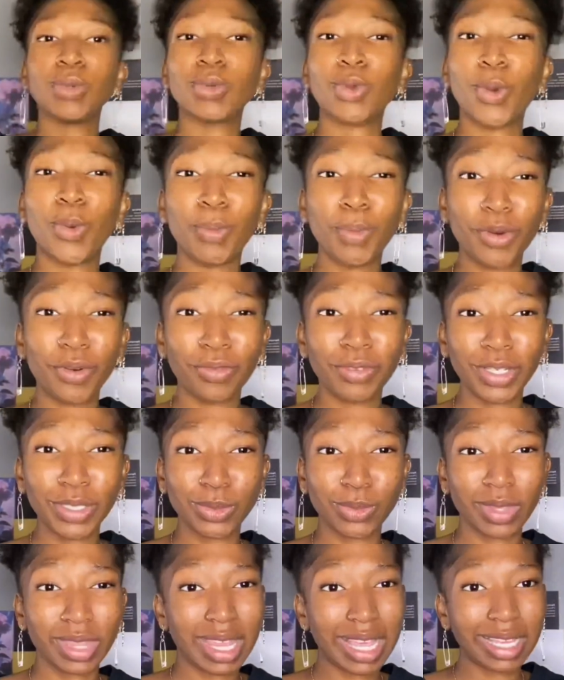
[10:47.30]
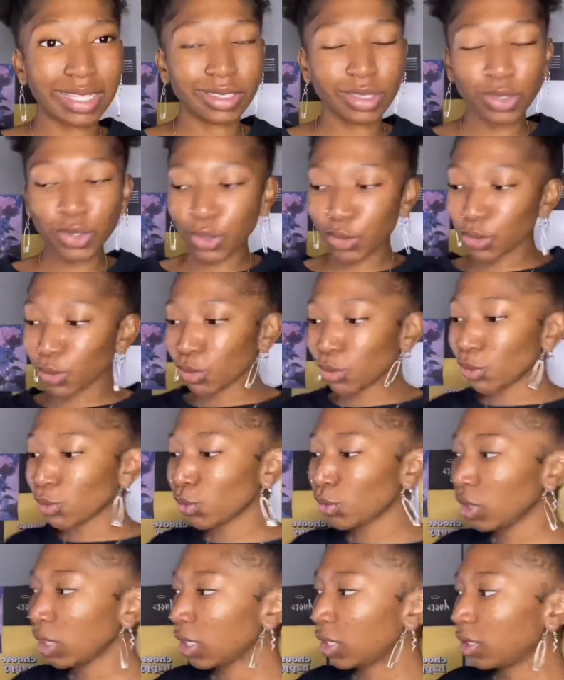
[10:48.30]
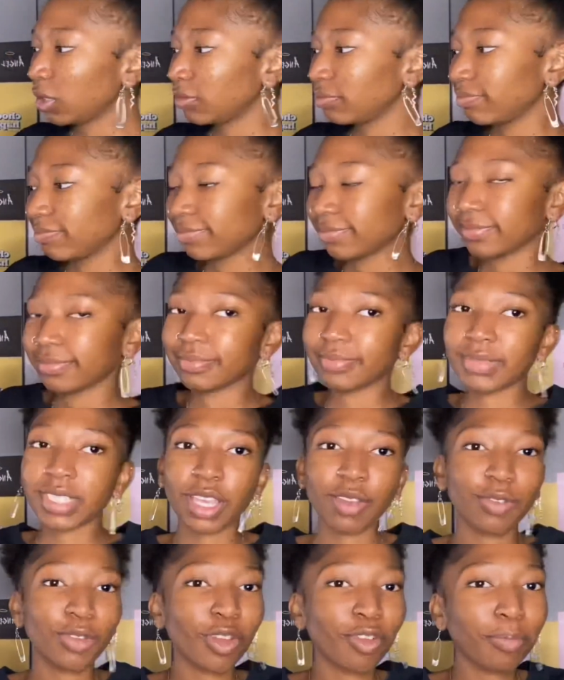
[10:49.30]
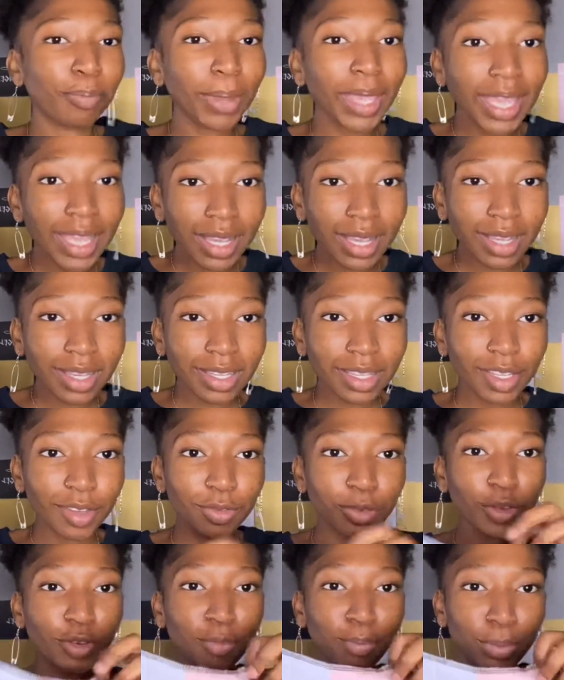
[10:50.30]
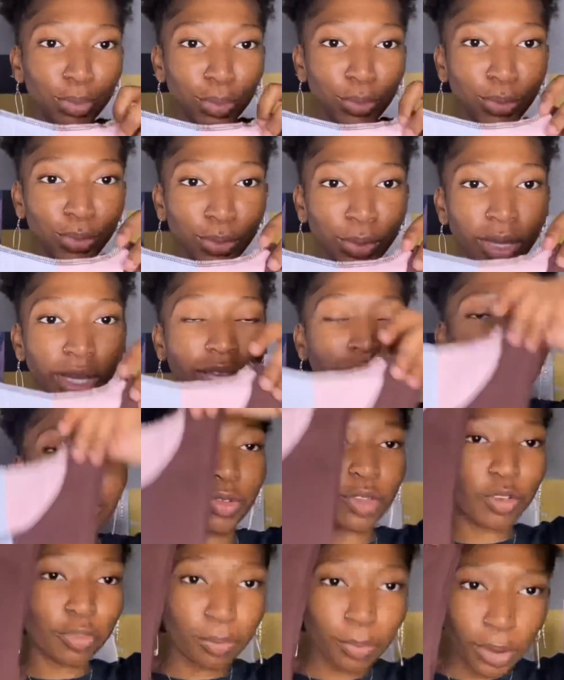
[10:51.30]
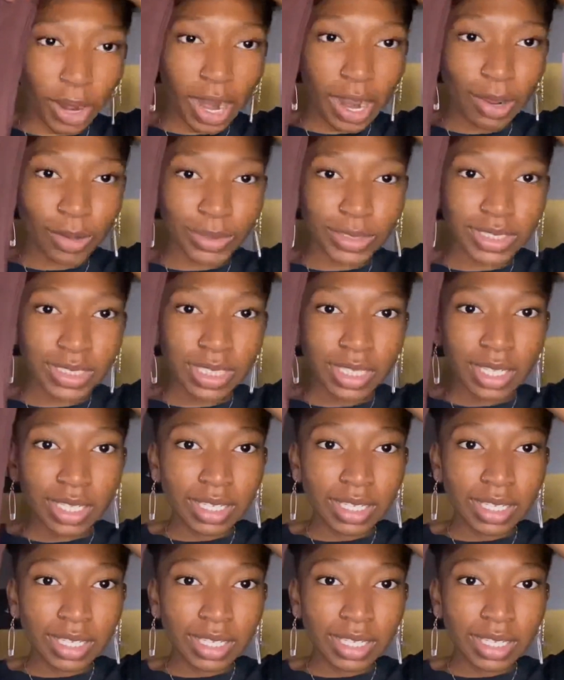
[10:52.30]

would go perfect with that too. If you have pink, if you have blue, if you have brown,